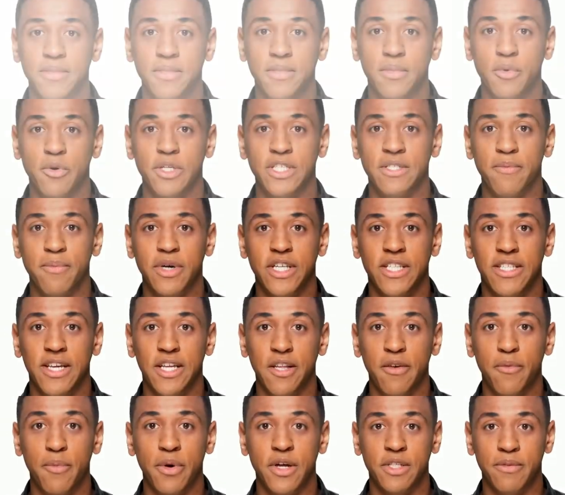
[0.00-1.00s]
You can buy
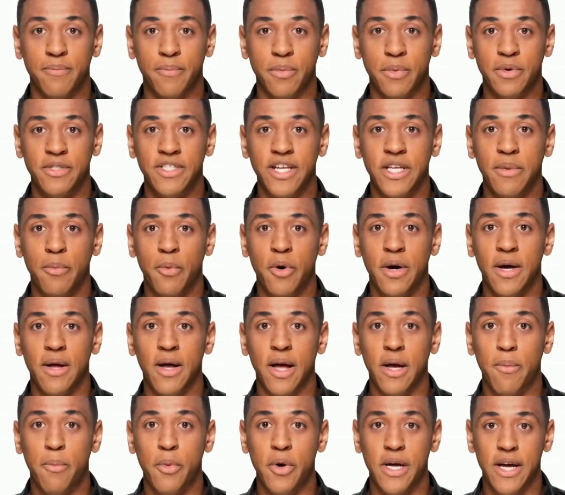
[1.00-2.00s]
this part from
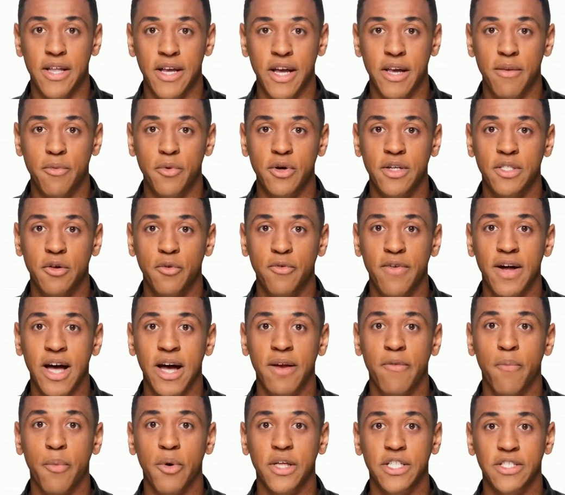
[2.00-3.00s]

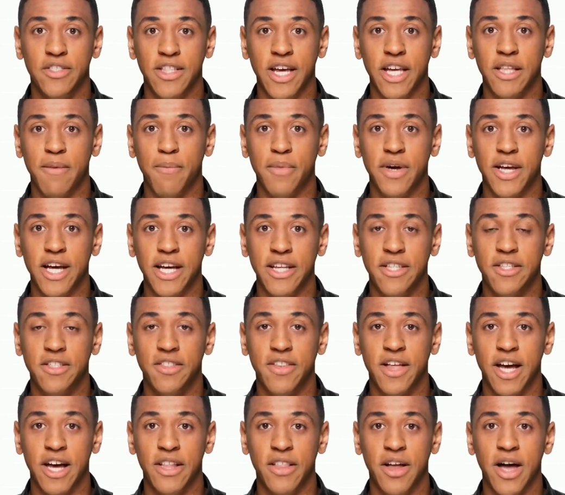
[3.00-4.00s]

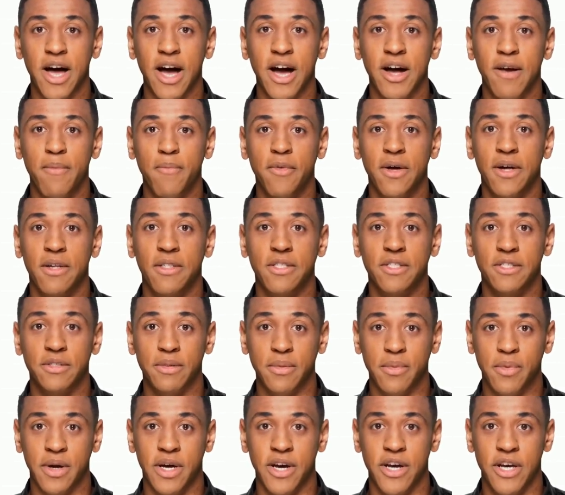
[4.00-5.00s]
www.PartsIPS.com.
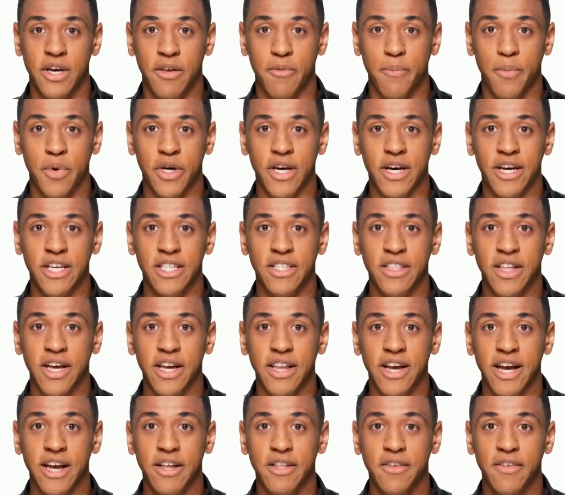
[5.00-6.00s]
Click on product
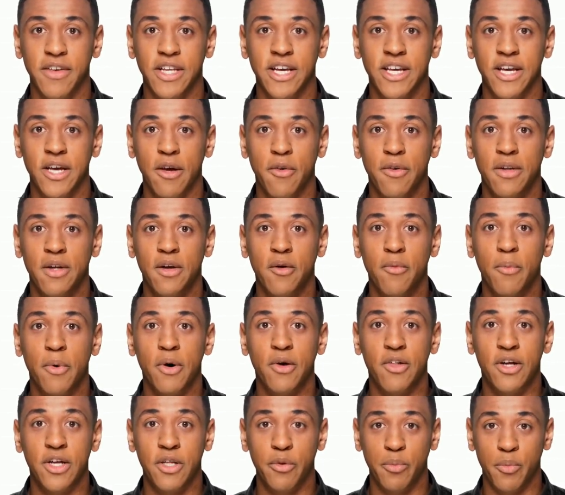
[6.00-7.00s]
link in video
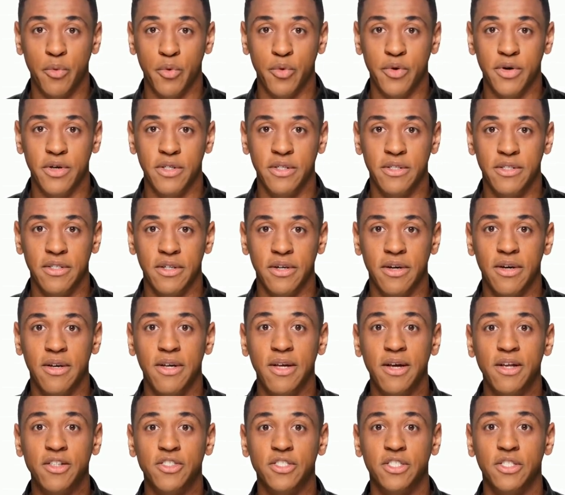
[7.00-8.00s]
description or
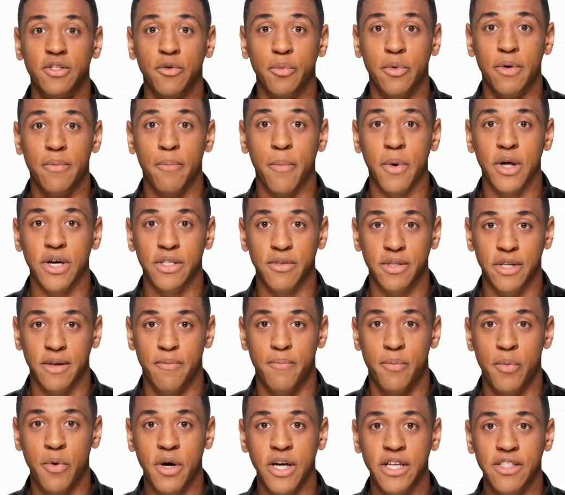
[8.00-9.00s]
search with part
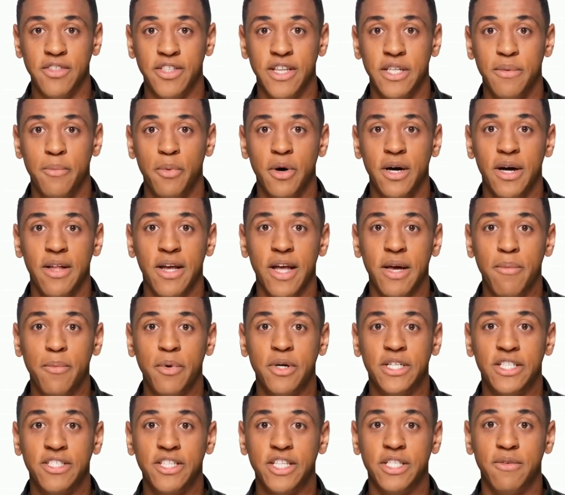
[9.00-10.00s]
number on
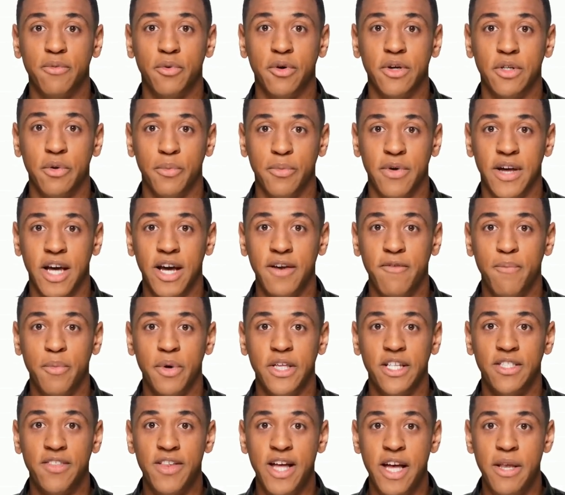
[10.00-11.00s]

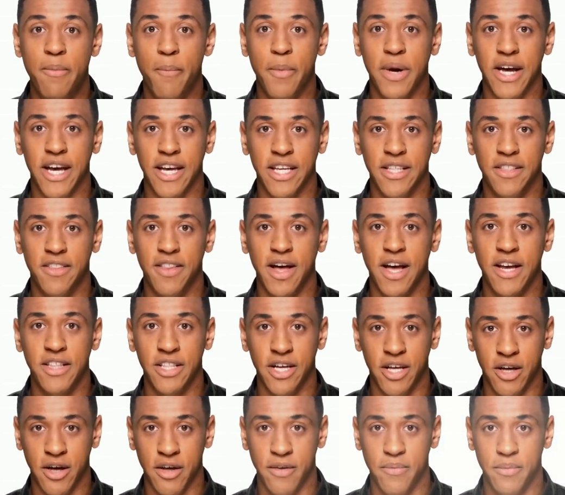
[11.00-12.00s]

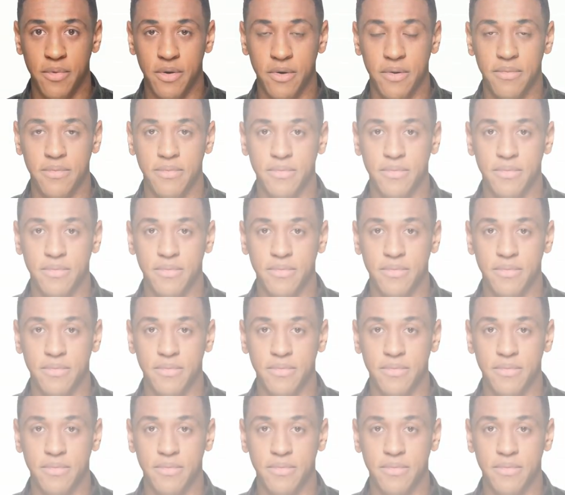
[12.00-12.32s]
www.PartsIPS.com.